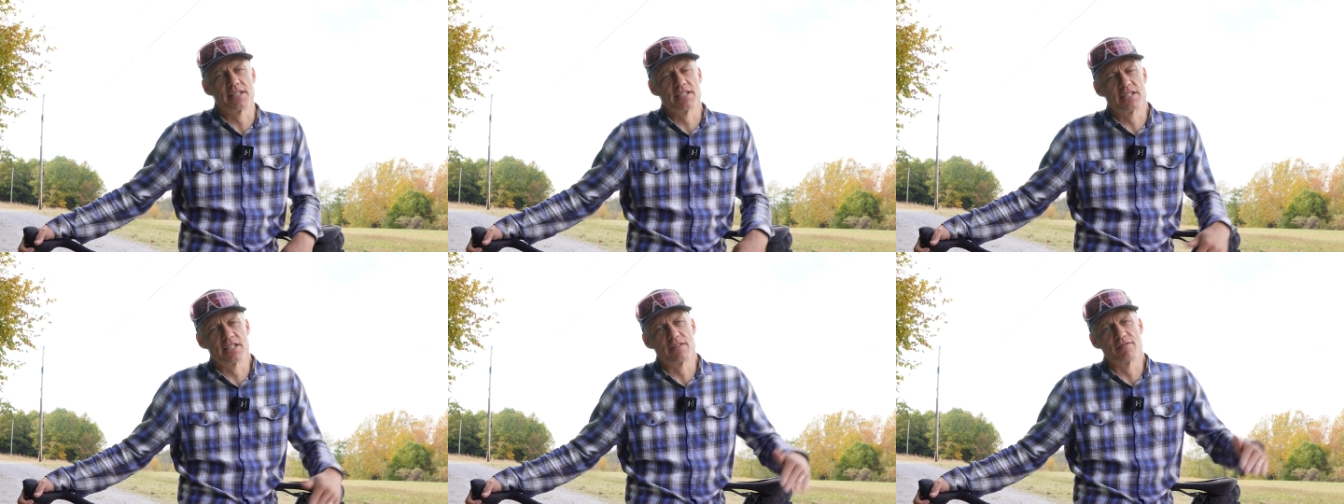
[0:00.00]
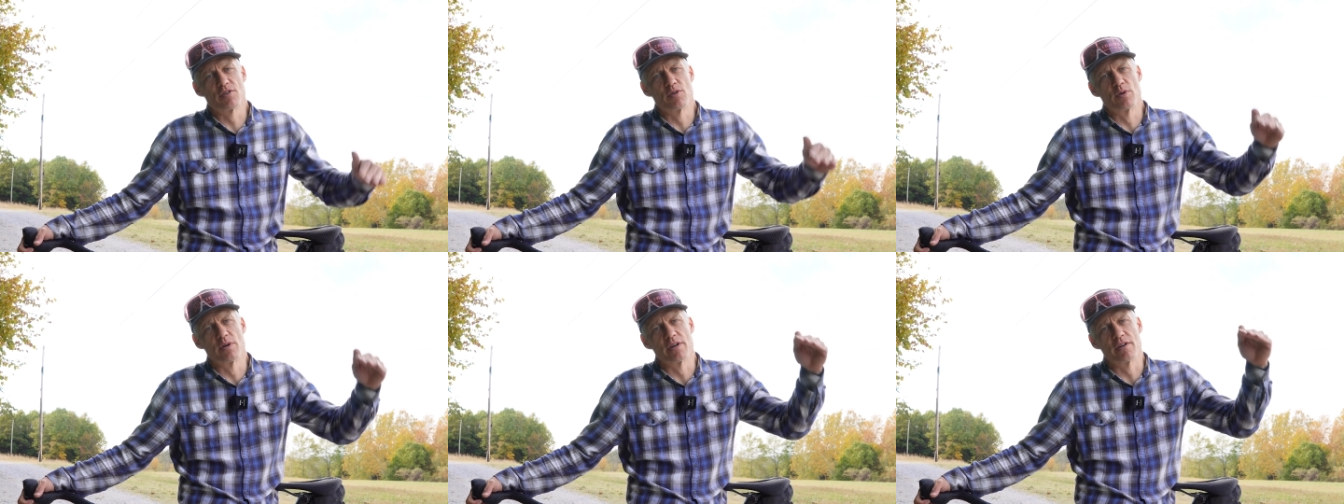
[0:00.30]
Instead
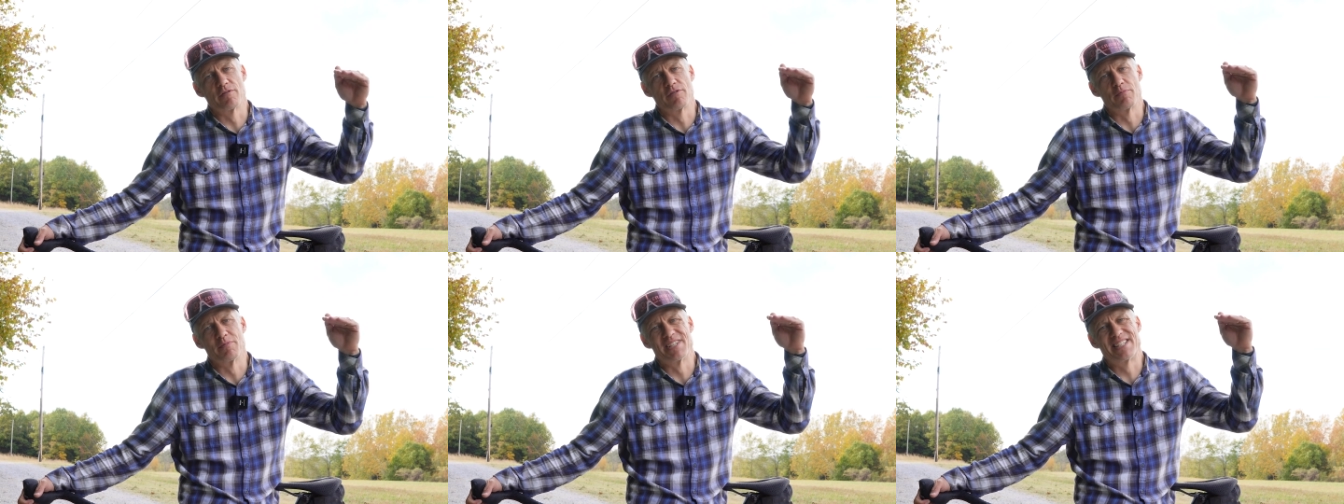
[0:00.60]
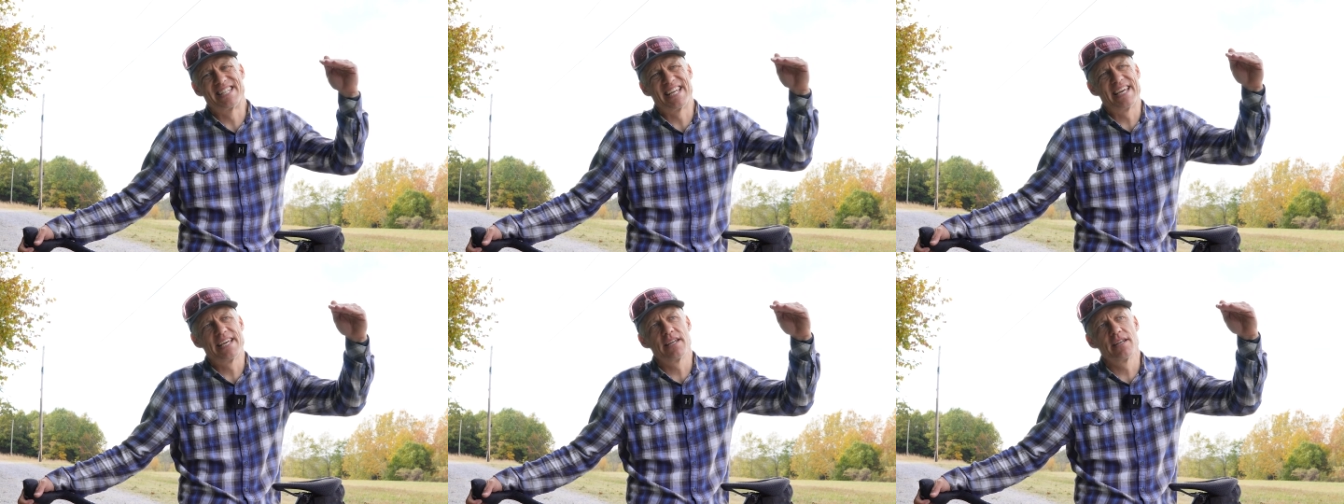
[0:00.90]
of going from a
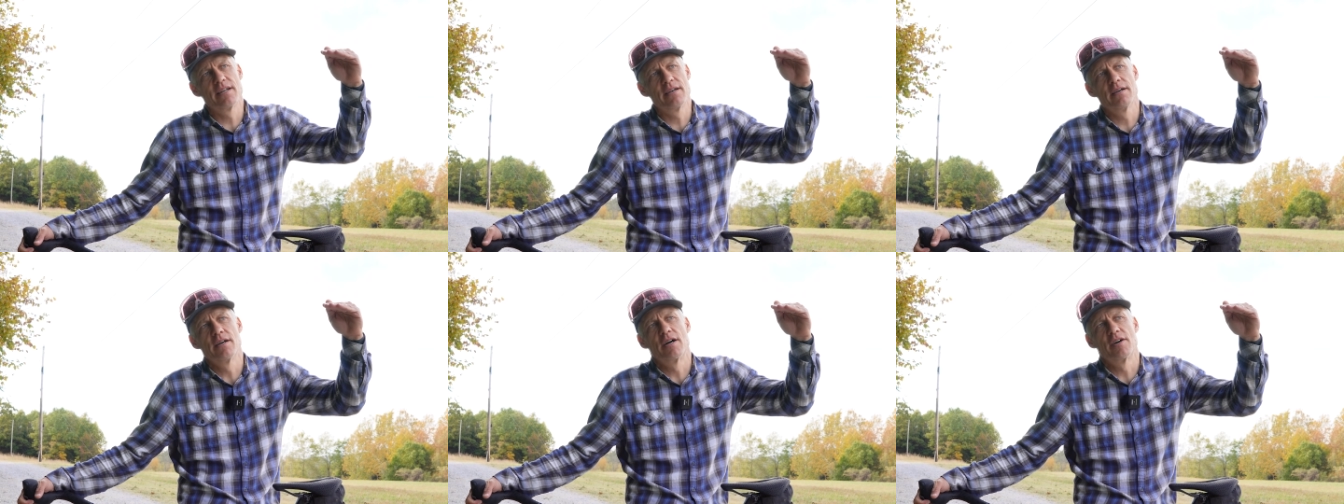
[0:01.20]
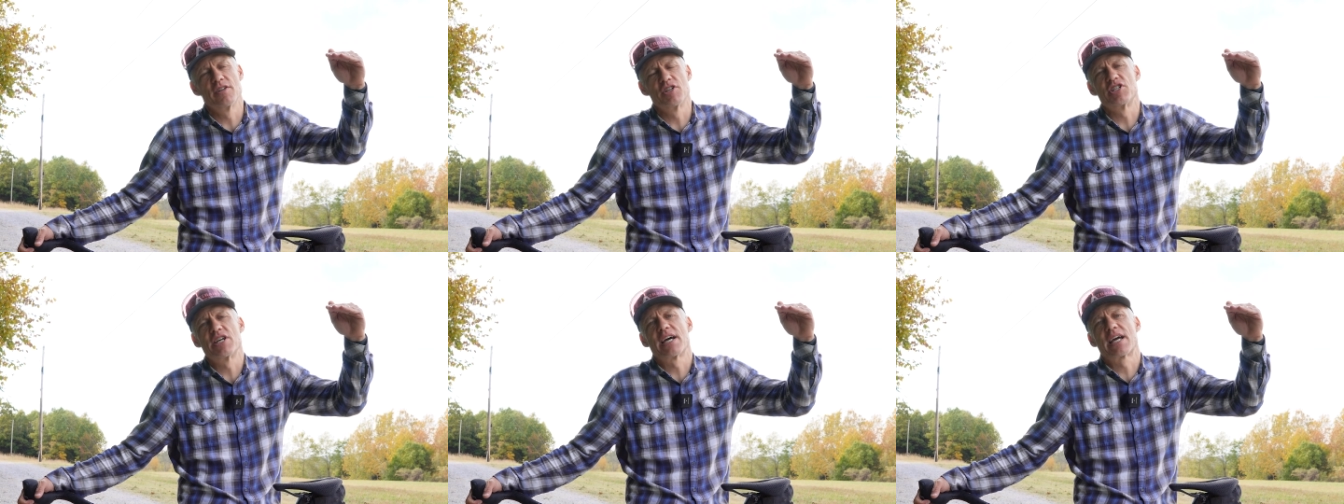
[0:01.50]
10
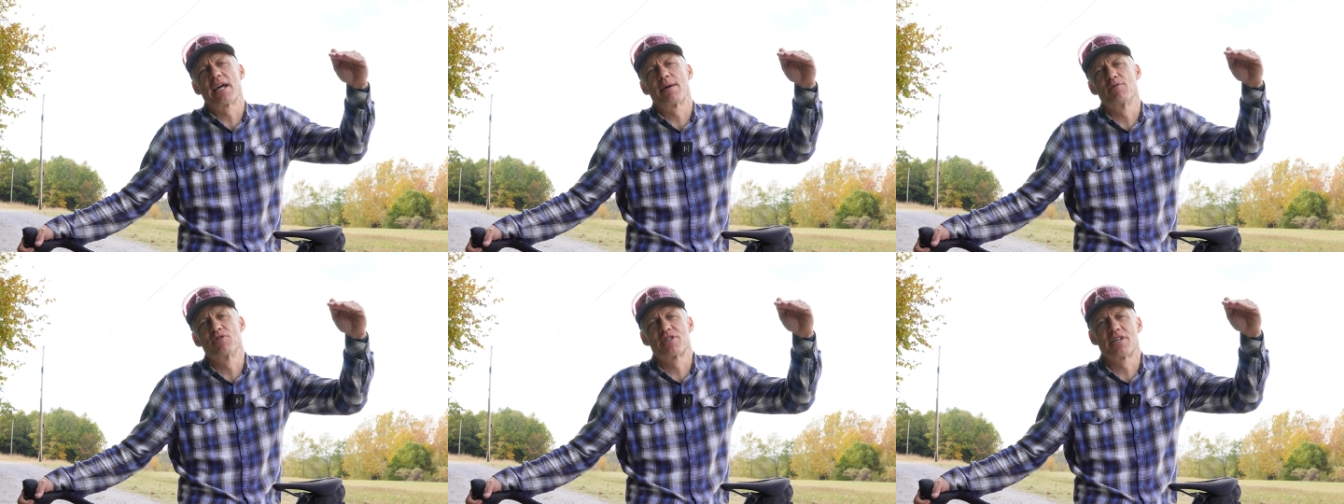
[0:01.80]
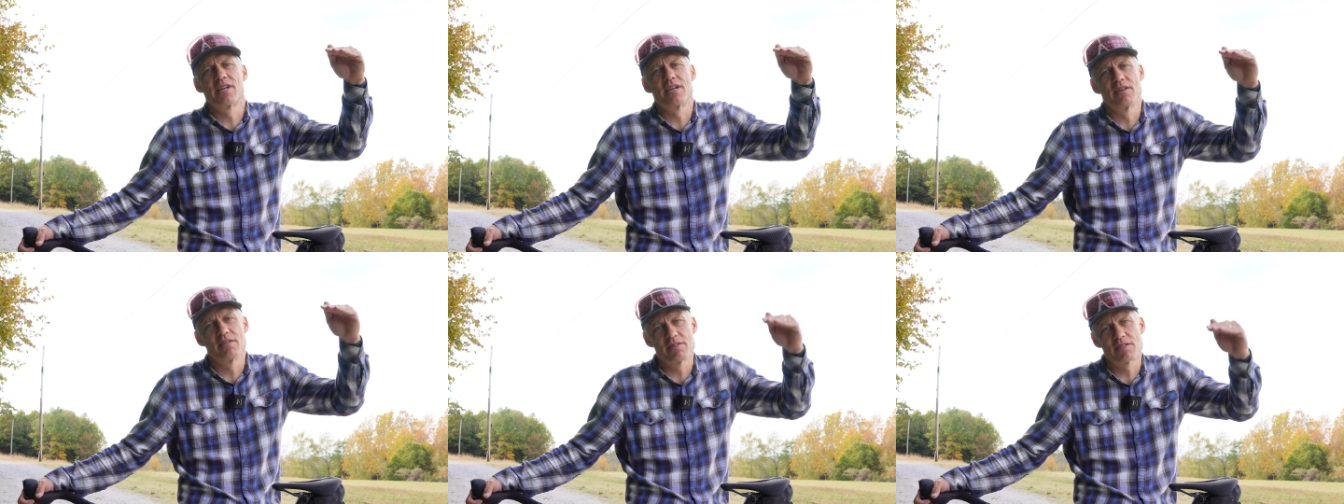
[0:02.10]
on the jackhammer
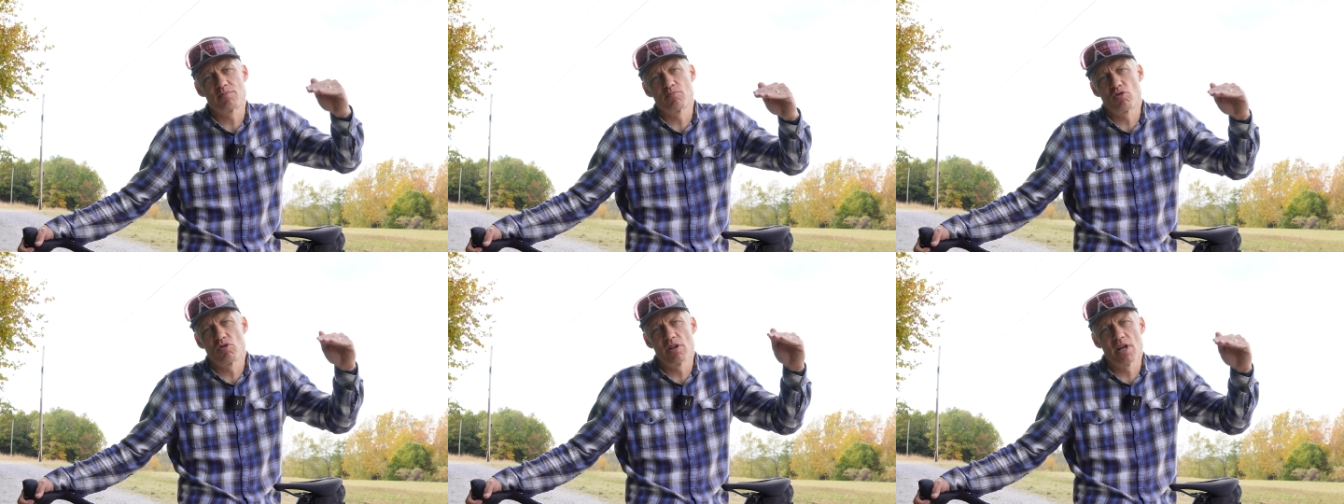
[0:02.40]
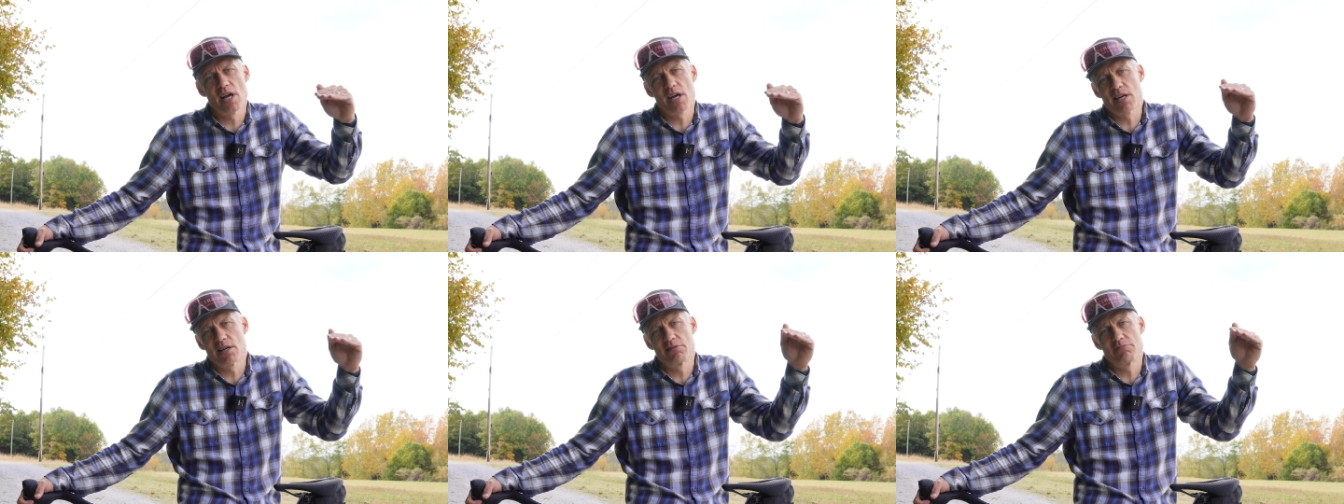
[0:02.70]
scale, it's more
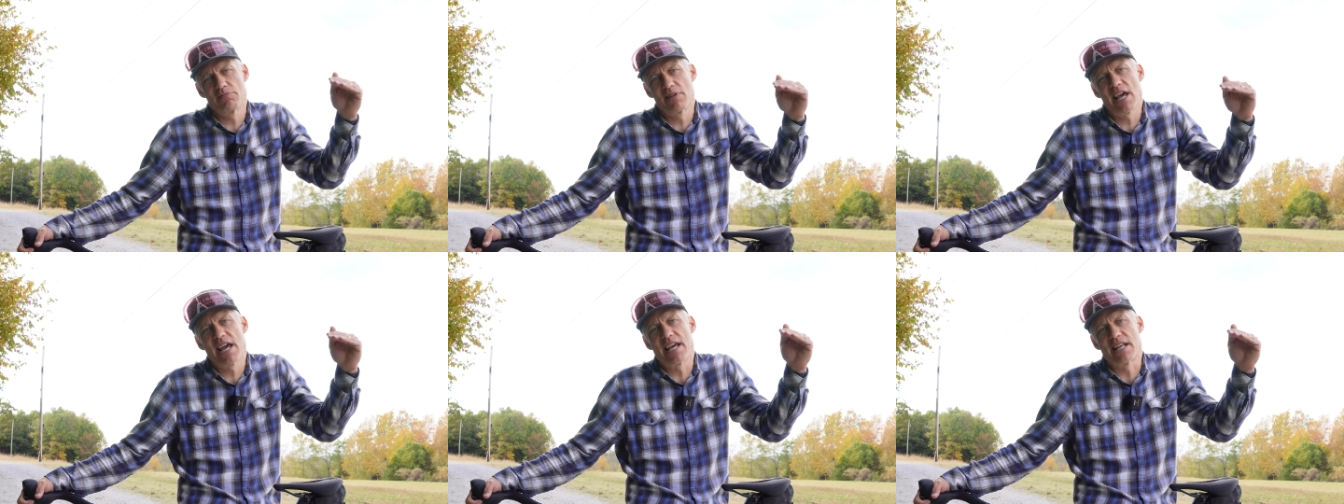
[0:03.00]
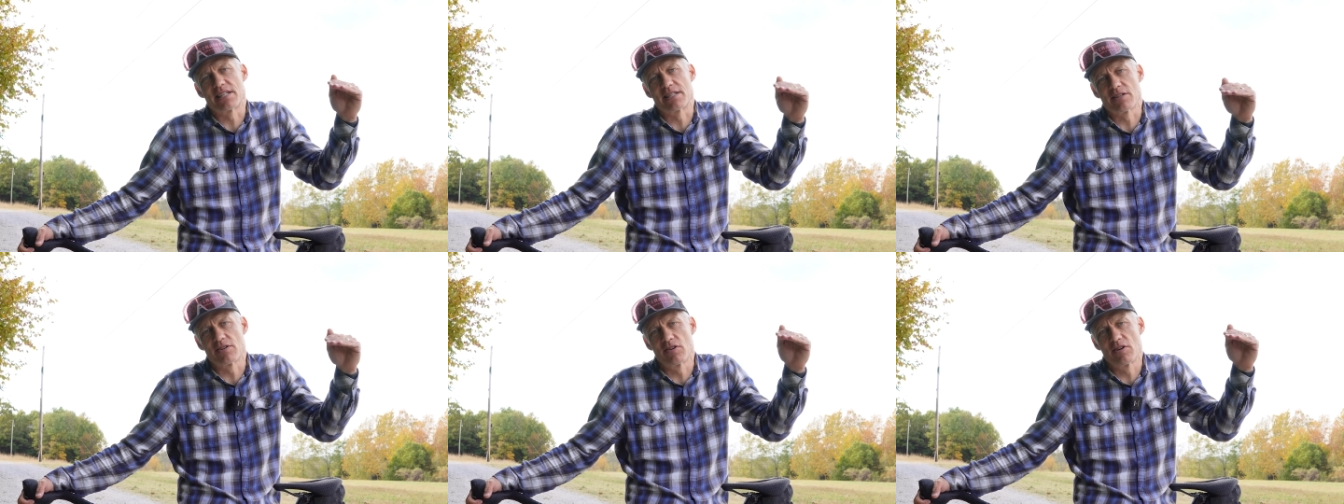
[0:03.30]
like an
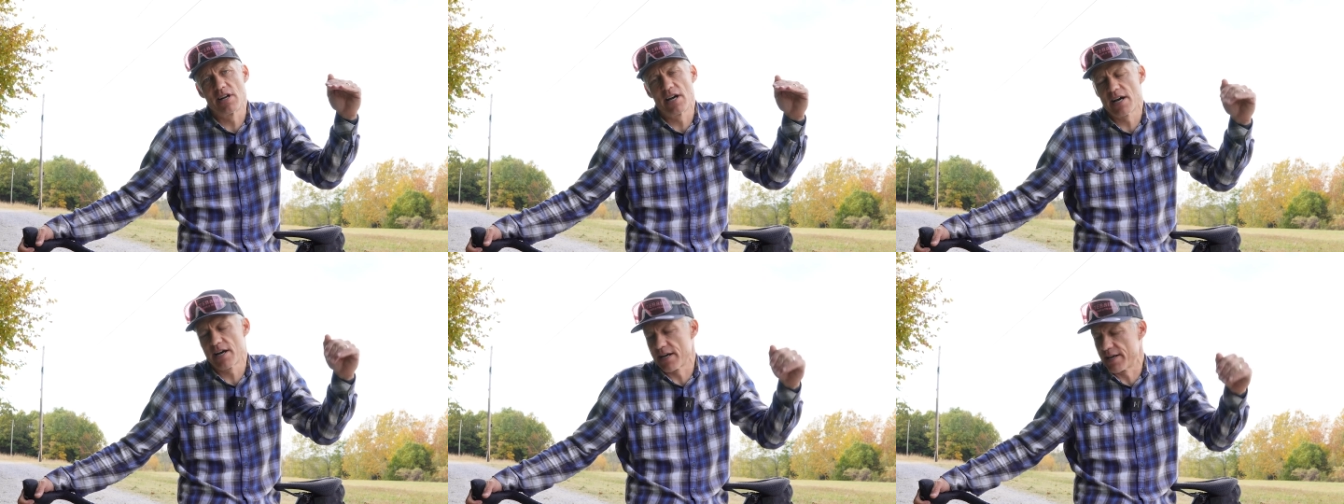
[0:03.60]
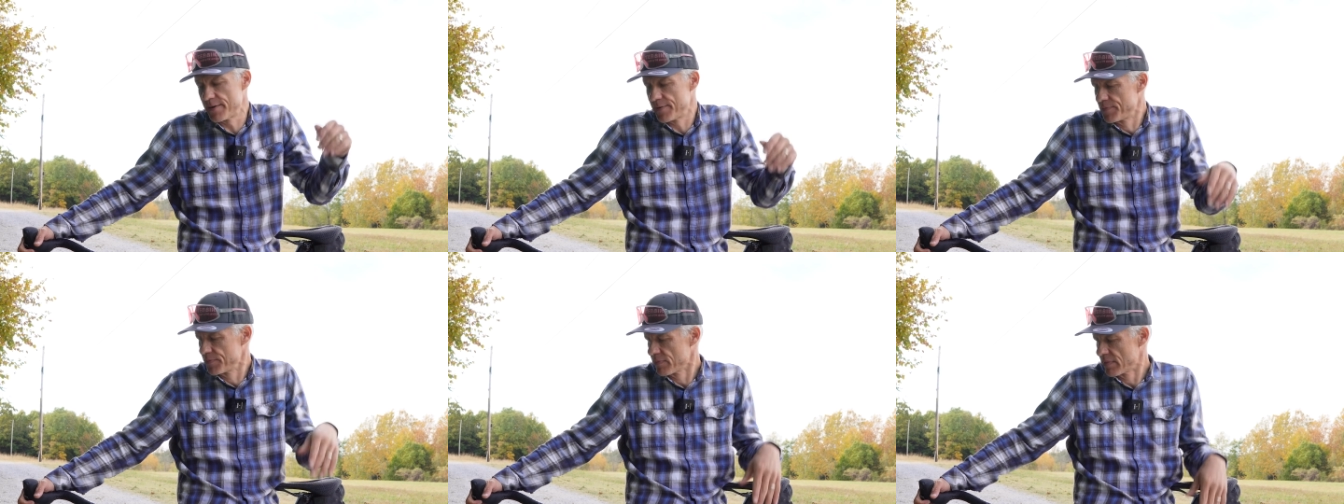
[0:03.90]
8 or a
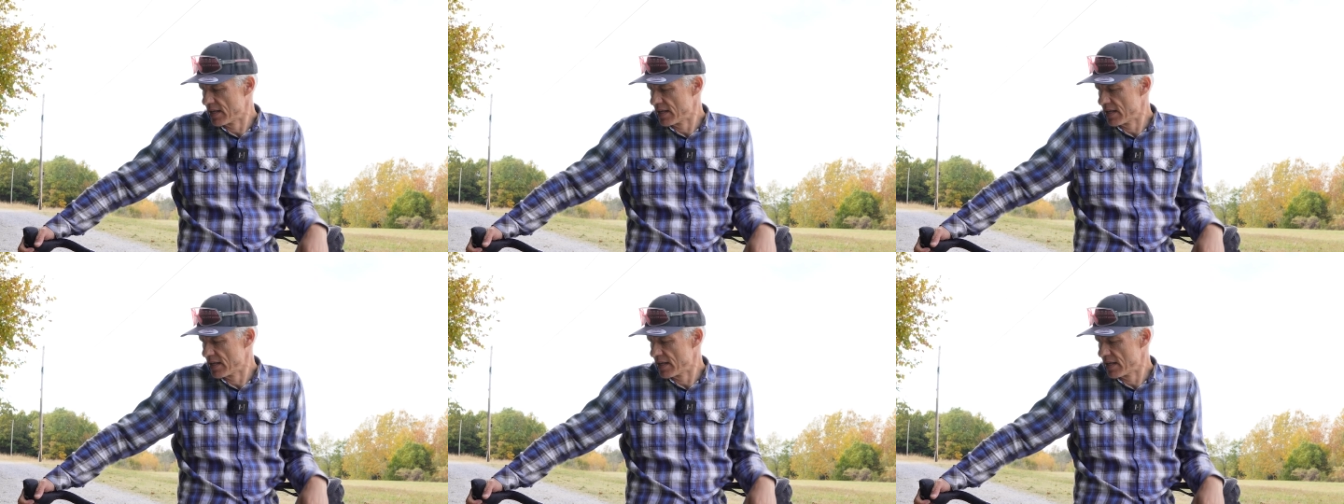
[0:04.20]
9.